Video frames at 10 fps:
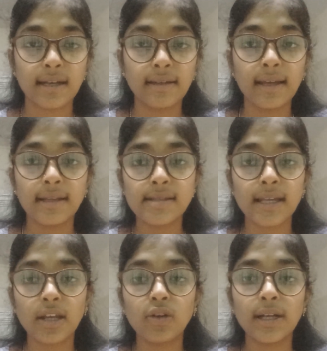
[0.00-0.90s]
and the
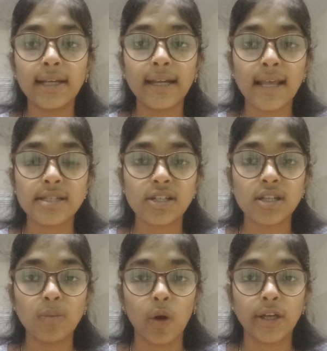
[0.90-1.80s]
insecurity
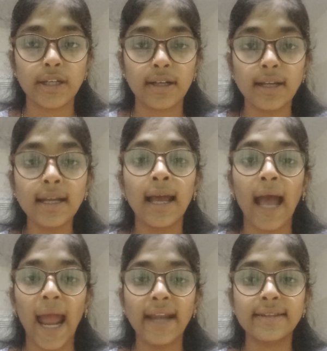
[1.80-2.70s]
transaction monitoring,
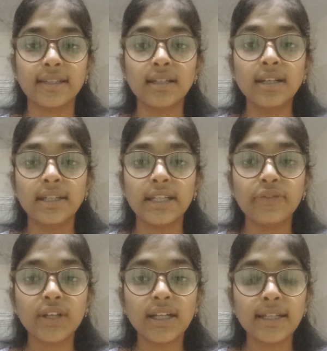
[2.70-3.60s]
and the
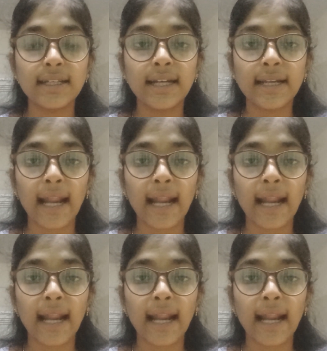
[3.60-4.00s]
difficult in